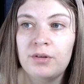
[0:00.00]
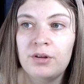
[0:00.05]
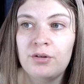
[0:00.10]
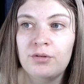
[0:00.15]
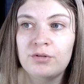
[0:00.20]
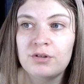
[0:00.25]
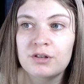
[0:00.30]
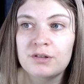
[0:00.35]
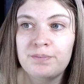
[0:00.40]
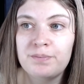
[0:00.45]

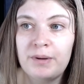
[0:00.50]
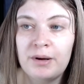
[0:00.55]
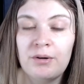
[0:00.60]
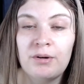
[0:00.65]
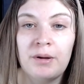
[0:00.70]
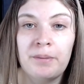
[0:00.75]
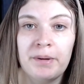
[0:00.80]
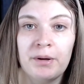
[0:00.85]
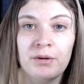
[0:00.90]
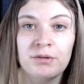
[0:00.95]
you just
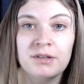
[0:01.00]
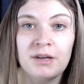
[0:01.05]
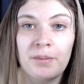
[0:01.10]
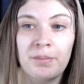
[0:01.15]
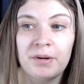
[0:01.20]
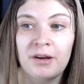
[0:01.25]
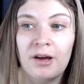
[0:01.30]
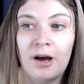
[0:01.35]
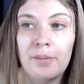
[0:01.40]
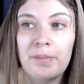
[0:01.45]
build it builds up
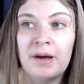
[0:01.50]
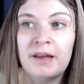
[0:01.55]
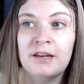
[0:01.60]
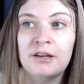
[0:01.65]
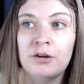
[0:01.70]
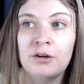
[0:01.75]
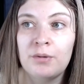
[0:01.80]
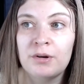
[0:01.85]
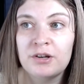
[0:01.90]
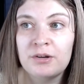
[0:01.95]
and up, and
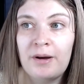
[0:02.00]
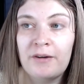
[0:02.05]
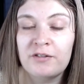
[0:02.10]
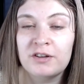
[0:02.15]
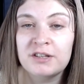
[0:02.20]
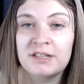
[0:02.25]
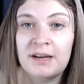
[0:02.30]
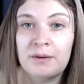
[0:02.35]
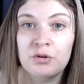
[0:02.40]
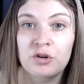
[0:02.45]
then you end up
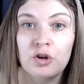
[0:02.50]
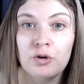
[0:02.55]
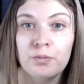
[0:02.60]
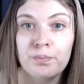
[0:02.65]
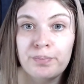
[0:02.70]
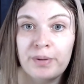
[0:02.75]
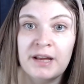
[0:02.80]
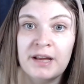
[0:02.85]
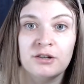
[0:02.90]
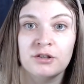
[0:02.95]
having a day when you
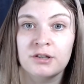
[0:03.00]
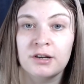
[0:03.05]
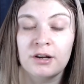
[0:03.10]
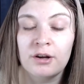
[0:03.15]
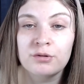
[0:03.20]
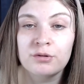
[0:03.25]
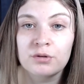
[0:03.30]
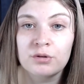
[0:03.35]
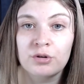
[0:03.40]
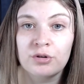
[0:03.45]
binge
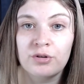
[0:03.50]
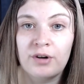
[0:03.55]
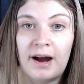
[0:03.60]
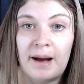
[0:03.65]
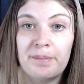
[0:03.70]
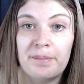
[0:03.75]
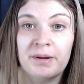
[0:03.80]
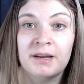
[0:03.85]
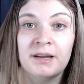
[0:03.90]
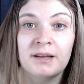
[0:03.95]
loads of
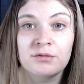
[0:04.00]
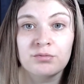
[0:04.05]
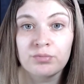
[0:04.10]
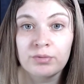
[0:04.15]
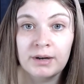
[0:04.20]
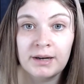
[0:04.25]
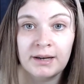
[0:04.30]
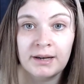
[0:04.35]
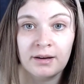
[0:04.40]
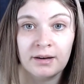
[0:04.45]
crap, and that's
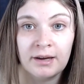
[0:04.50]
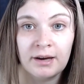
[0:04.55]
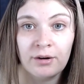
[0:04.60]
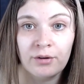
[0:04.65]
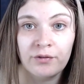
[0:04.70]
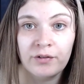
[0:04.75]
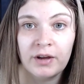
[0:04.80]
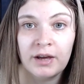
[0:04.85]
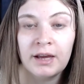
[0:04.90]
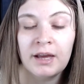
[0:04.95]
really
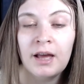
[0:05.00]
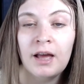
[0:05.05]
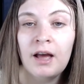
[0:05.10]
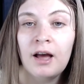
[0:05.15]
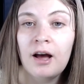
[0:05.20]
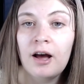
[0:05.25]
unhealthy.